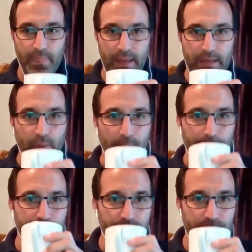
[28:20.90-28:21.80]
Anyone?
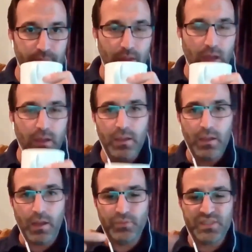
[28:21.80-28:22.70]

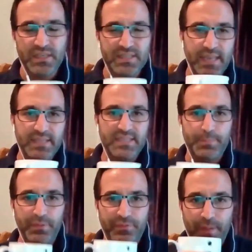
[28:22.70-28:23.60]
I'm just going to take a
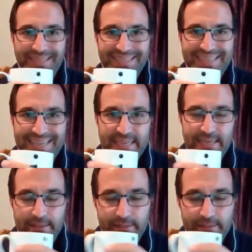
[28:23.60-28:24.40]
sip of my tea.